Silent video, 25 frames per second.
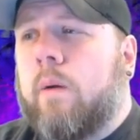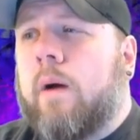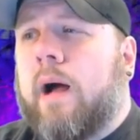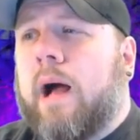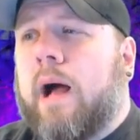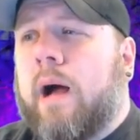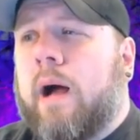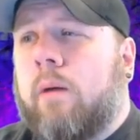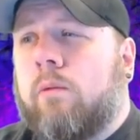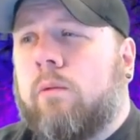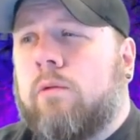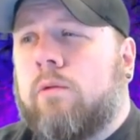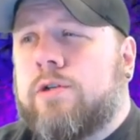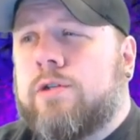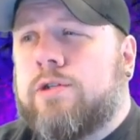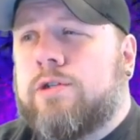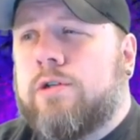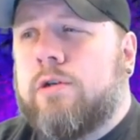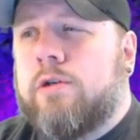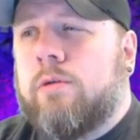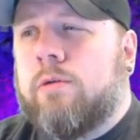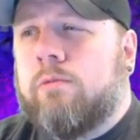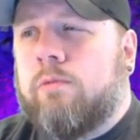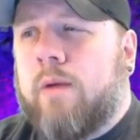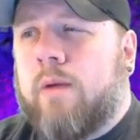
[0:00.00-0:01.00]
I want
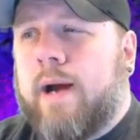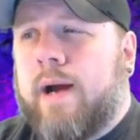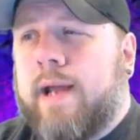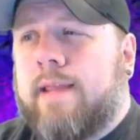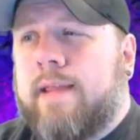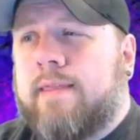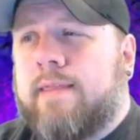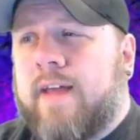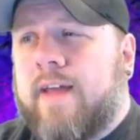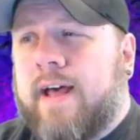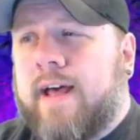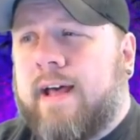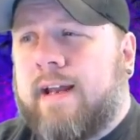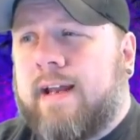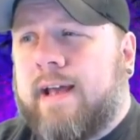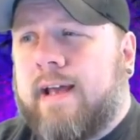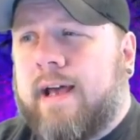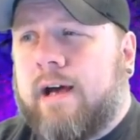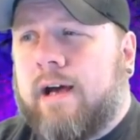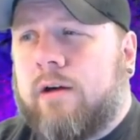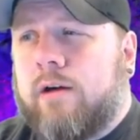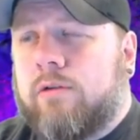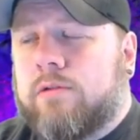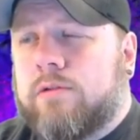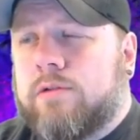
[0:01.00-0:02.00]
you to write that
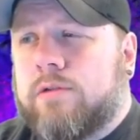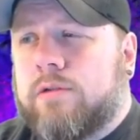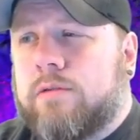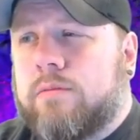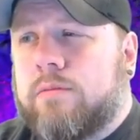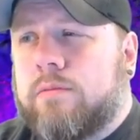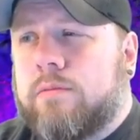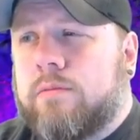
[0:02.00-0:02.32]
out.